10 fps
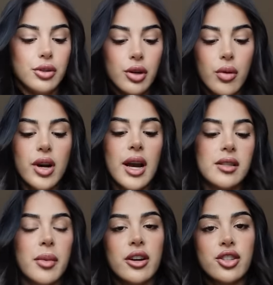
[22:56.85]
You know what,
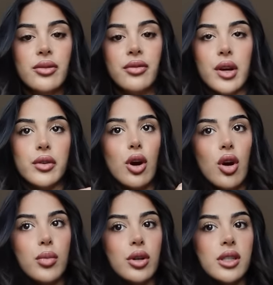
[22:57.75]
guys, I'm actually very
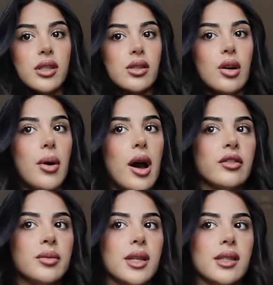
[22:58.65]
hot bodied, so a part
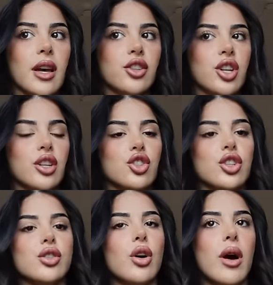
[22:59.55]
of me is like, should I
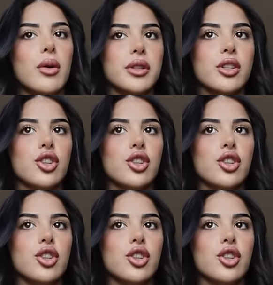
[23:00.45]
just go out in the